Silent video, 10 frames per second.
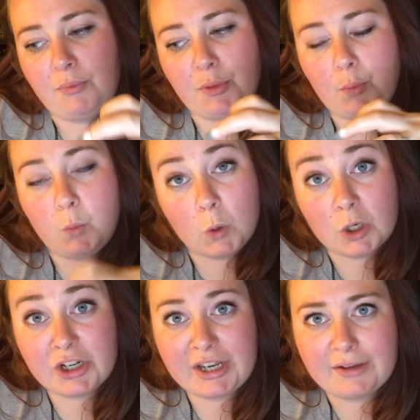the
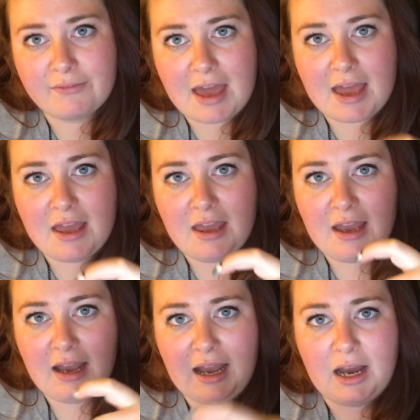wording of that,
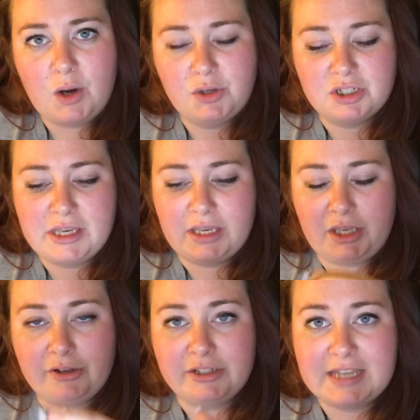how you're
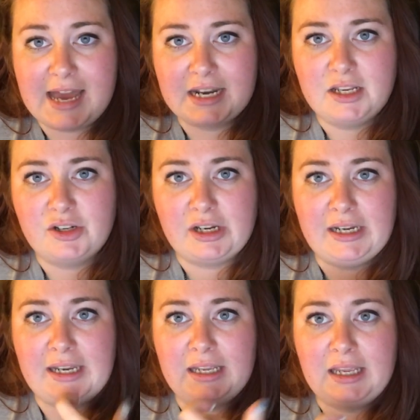taking your data and
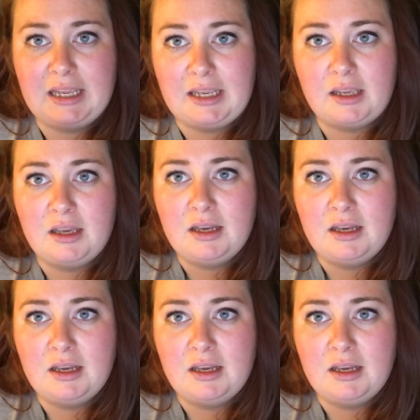creating